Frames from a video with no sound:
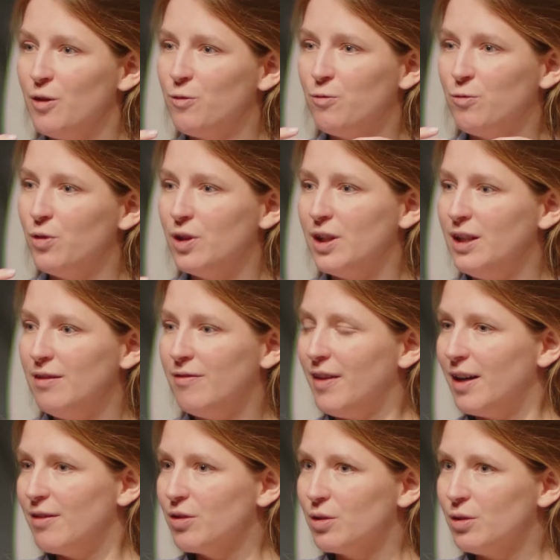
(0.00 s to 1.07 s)

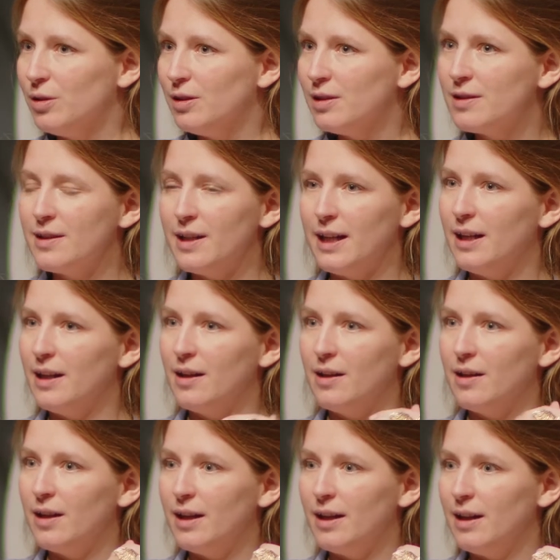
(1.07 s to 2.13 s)
35-year-old,
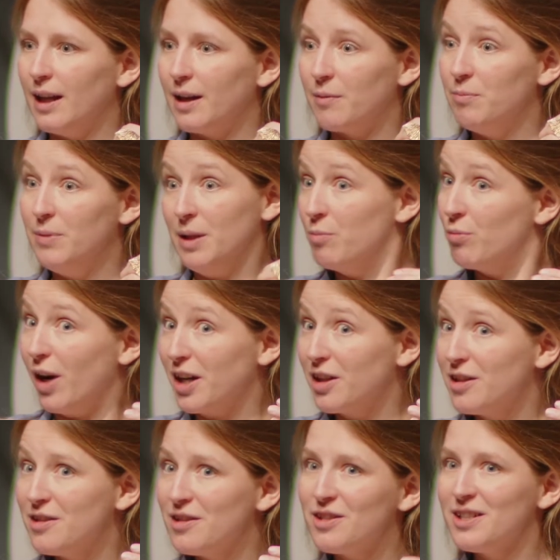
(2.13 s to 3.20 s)
like being
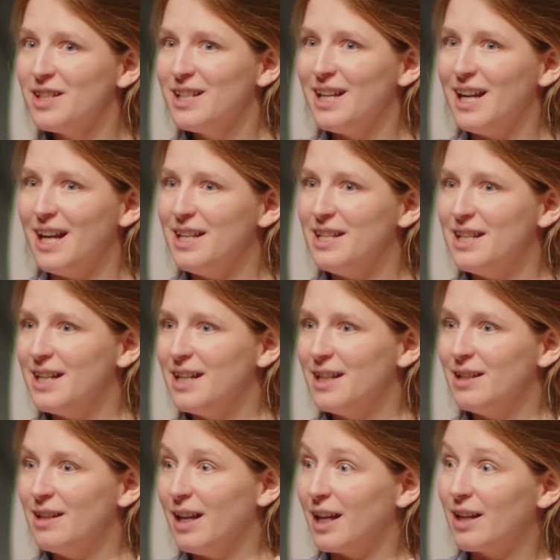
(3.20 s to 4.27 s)
pregnant, and
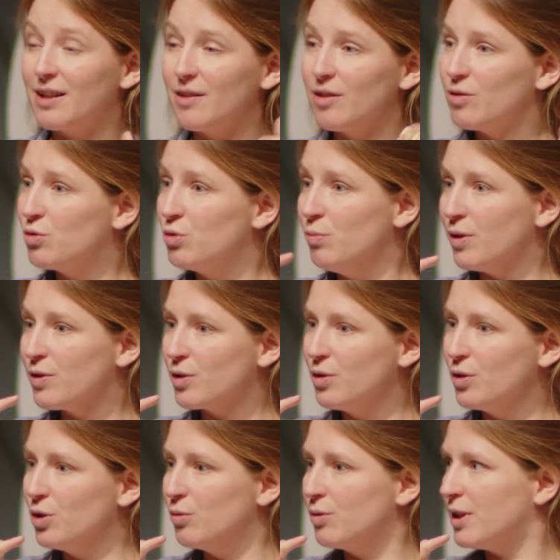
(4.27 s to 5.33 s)
then like 2 months
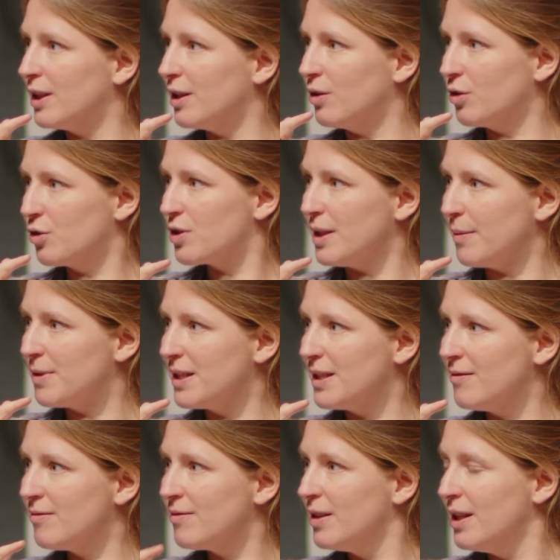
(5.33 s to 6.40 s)
ago you were taking a
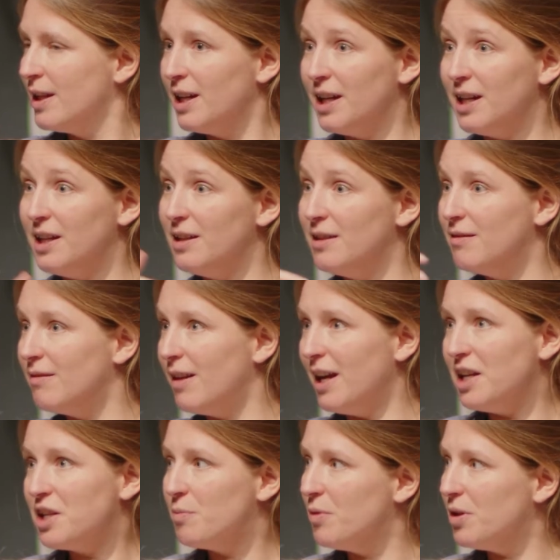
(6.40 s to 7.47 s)
contraceptive. In
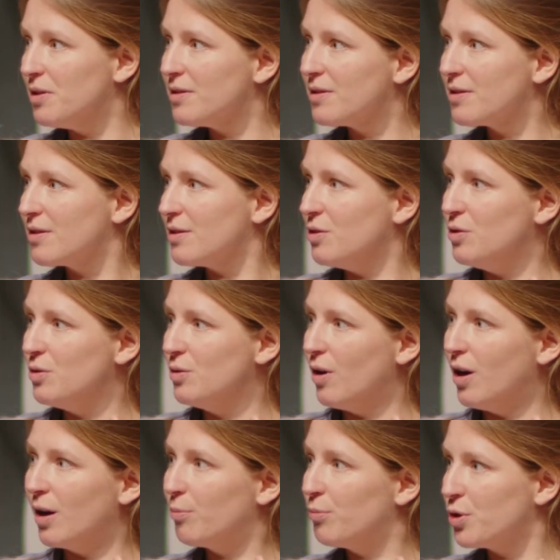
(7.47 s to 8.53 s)
8 months you
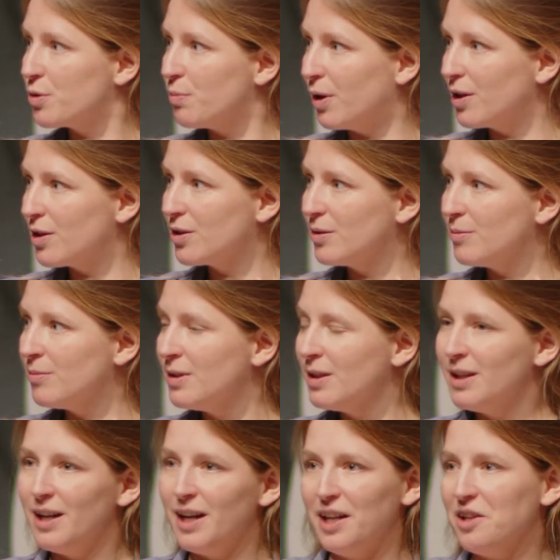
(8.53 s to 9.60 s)
are postpartum,
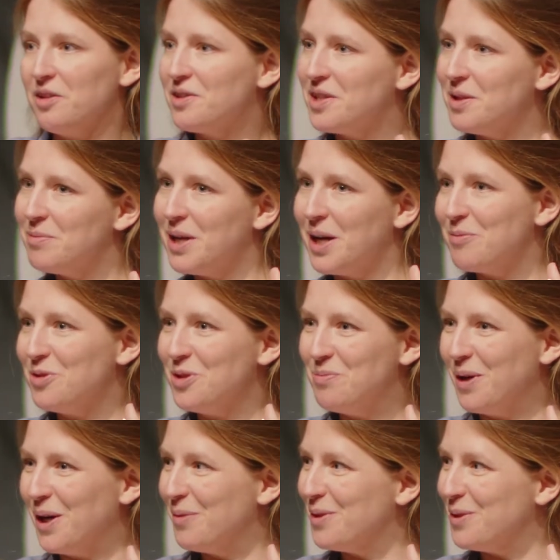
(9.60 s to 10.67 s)
and at the same time you're in
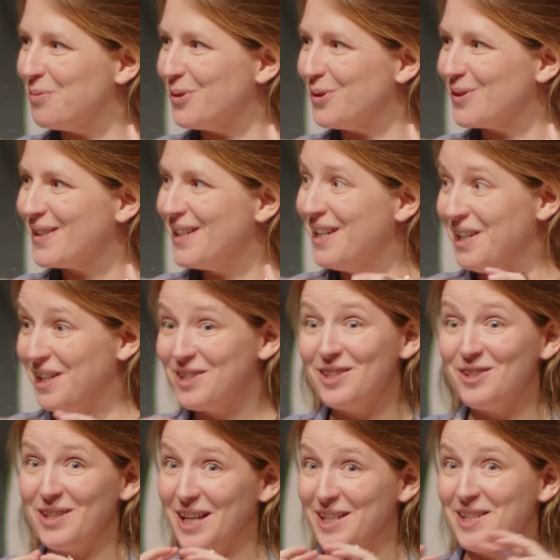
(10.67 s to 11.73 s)
perimenopause. This is
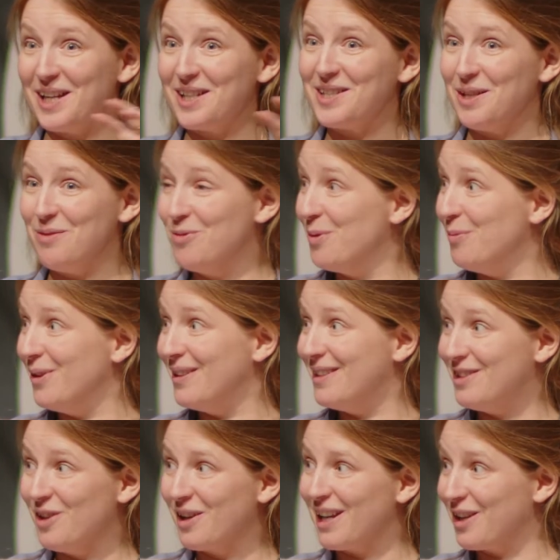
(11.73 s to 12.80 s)
the exact same woman.
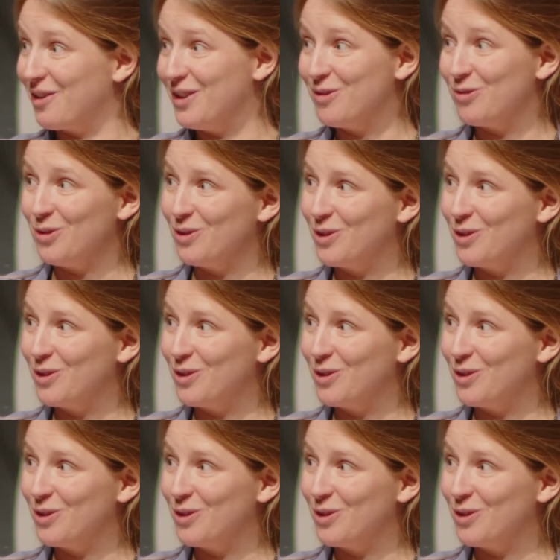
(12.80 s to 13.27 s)
It's not like a different